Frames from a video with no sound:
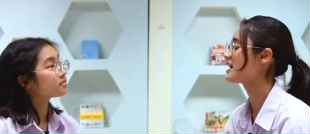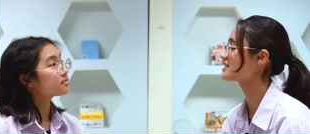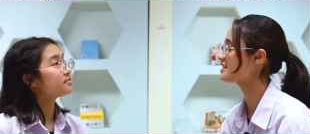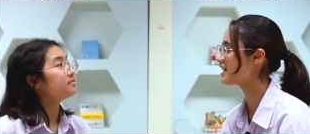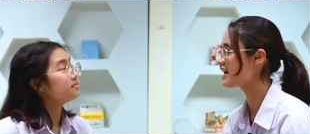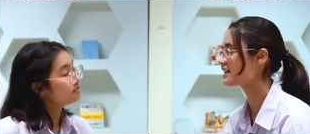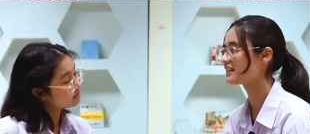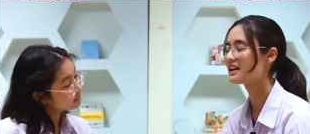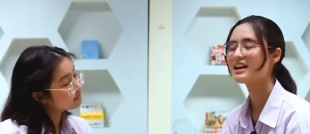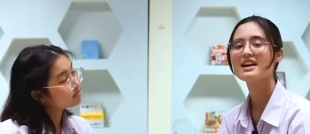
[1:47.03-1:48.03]
Speaker 1: has an end,
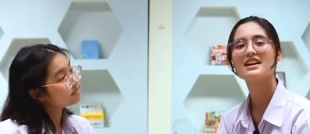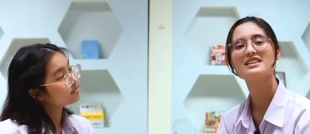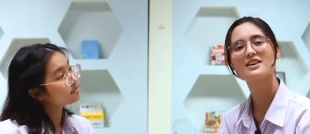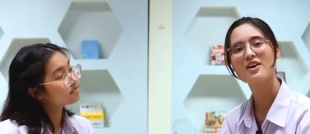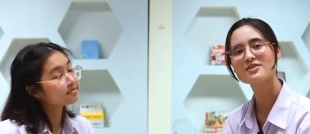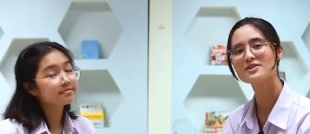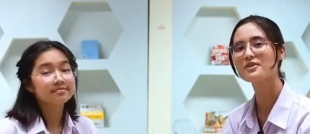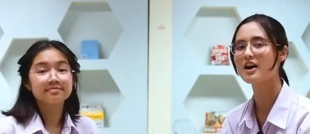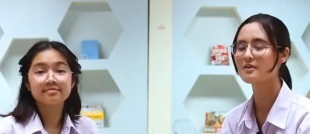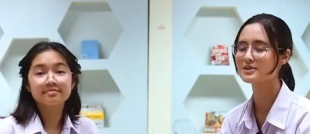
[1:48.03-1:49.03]
it also
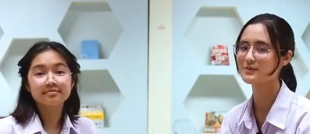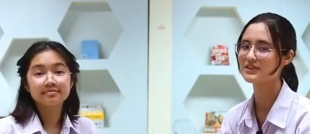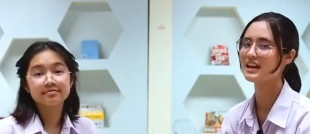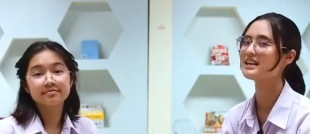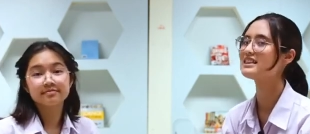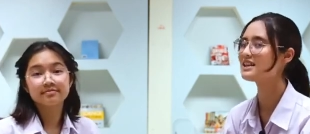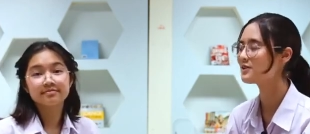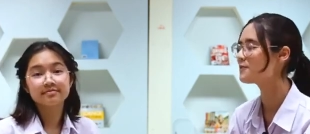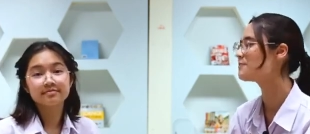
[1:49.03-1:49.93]
comes with a new